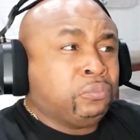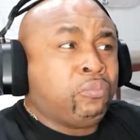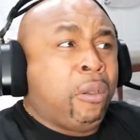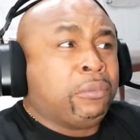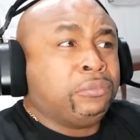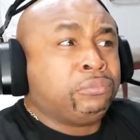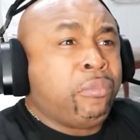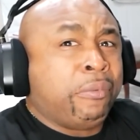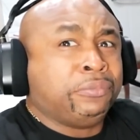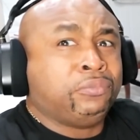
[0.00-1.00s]
Zellweger
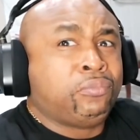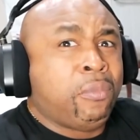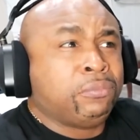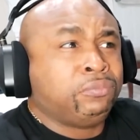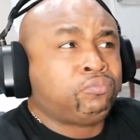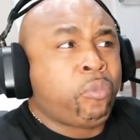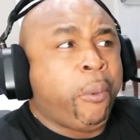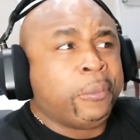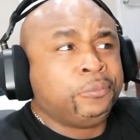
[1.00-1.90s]
just makes it look hard.